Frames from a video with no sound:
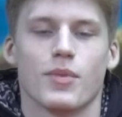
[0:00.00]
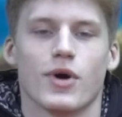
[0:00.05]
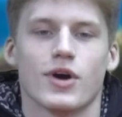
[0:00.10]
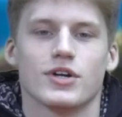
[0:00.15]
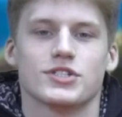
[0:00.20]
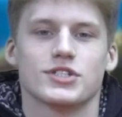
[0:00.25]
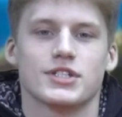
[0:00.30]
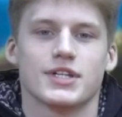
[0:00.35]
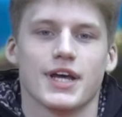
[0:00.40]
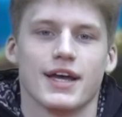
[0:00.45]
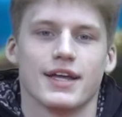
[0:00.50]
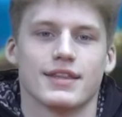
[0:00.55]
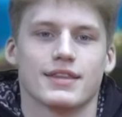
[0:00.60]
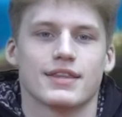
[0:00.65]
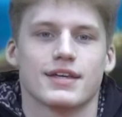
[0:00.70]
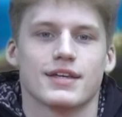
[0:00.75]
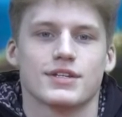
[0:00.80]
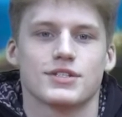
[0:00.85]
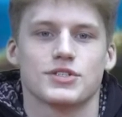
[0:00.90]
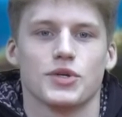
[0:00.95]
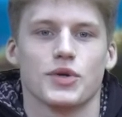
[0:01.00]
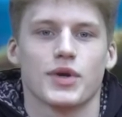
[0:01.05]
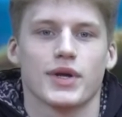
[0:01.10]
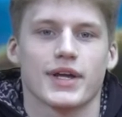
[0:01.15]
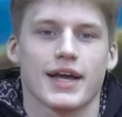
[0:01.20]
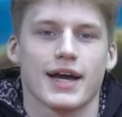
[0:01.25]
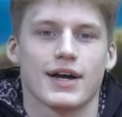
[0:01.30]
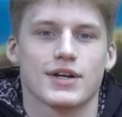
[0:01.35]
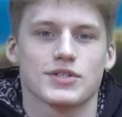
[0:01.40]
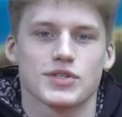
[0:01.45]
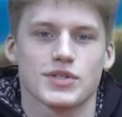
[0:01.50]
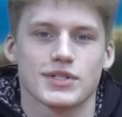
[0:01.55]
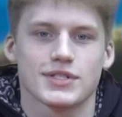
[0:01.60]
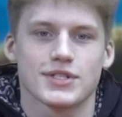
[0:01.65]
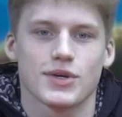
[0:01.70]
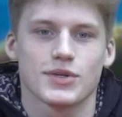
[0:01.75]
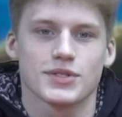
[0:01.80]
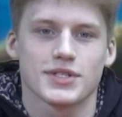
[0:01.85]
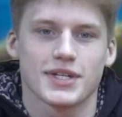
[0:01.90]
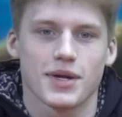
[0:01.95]
March 10th, Student Council is
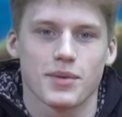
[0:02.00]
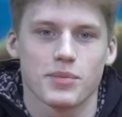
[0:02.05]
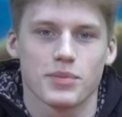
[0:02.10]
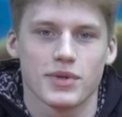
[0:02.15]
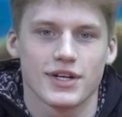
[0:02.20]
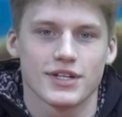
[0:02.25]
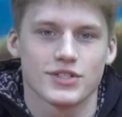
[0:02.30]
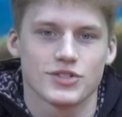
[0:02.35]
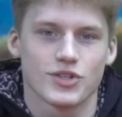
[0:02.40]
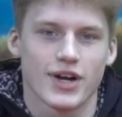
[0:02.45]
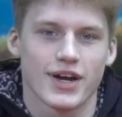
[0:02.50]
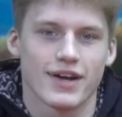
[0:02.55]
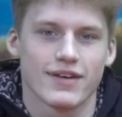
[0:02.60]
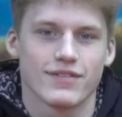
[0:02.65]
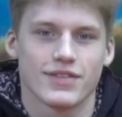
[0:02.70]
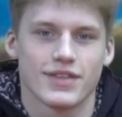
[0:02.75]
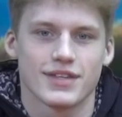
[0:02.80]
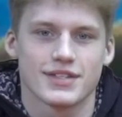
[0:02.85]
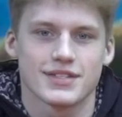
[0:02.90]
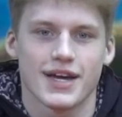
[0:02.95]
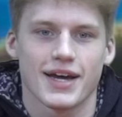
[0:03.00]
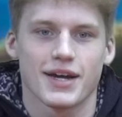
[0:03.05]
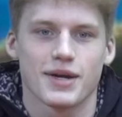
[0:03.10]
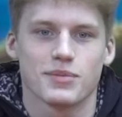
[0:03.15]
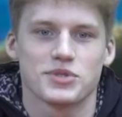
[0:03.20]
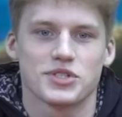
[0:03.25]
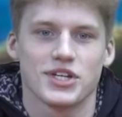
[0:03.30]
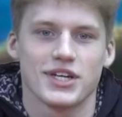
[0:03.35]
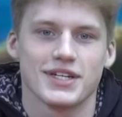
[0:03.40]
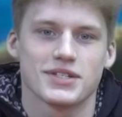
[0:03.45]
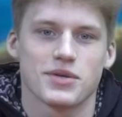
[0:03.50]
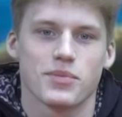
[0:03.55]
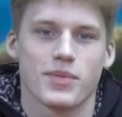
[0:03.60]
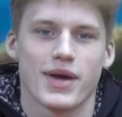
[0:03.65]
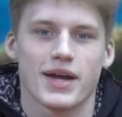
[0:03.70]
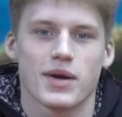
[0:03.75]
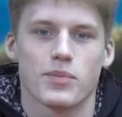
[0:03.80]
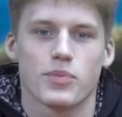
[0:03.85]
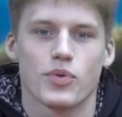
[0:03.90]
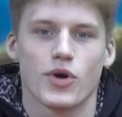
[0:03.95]
hosting a blood drive. The sign-up sheet to
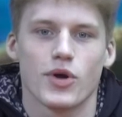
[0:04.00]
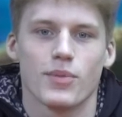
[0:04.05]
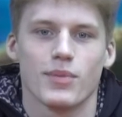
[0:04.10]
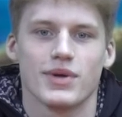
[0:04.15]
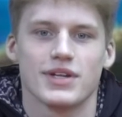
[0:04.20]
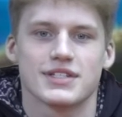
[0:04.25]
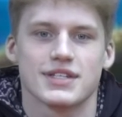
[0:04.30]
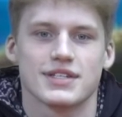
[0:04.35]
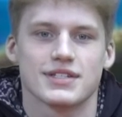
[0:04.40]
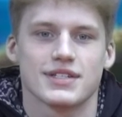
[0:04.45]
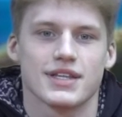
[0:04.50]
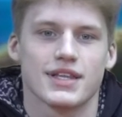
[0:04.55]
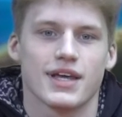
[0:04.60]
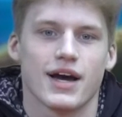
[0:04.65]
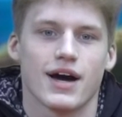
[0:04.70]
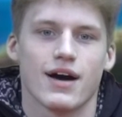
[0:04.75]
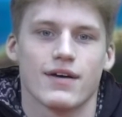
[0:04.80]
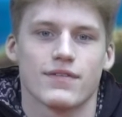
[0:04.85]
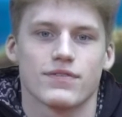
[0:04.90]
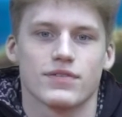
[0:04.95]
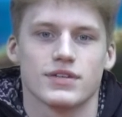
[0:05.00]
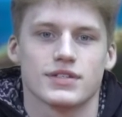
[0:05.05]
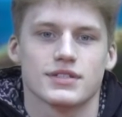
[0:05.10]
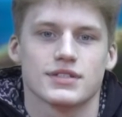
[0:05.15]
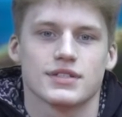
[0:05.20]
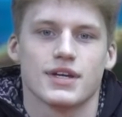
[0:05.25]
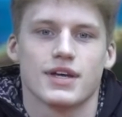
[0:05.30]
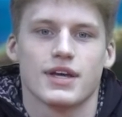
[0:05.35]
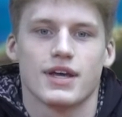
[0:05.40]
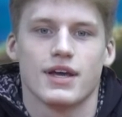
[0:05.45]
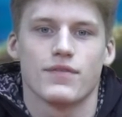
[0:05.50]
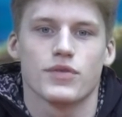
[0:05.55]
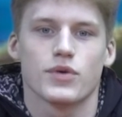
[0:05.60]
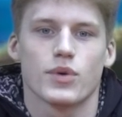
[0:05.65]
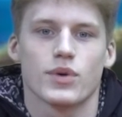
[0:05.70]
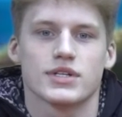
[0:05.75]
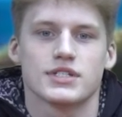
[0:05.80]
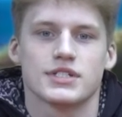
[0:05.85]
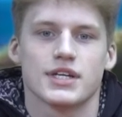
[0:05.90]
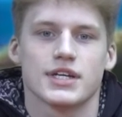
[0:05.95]
make appointments is in the office. If you
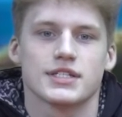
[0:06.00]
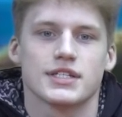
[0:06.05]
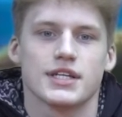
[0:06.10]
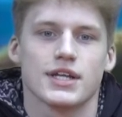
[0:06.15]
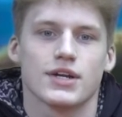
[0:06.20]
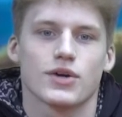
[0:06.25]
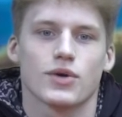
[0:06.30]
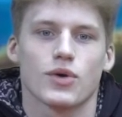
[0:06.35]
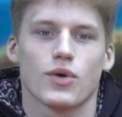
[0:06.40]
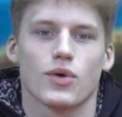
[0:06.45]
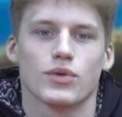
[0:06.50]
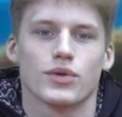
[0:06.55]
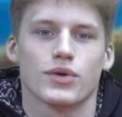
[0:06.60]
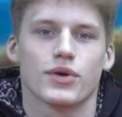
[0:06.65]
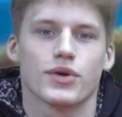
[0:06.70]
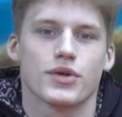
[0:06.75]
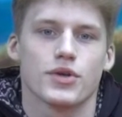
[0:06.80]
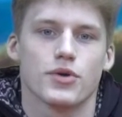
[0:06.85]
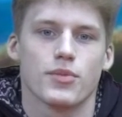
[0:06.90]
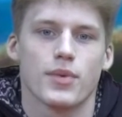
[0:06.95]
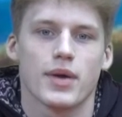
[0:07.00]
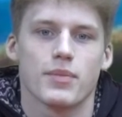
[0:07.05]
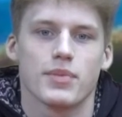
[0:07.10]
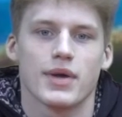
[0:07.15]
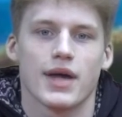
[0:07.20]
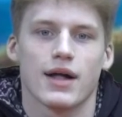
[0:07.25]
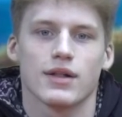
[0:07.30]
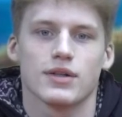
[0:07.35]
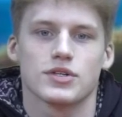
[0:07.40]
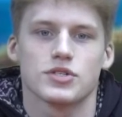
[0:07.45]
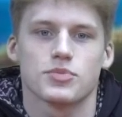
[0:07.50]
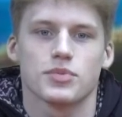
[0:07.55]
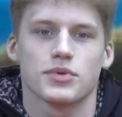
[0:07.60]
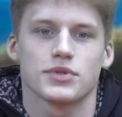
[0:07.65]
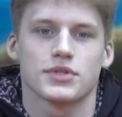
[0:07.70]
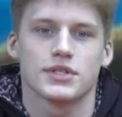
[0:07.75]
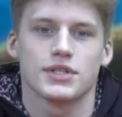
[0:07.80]
are 16 or older, you may be eligible to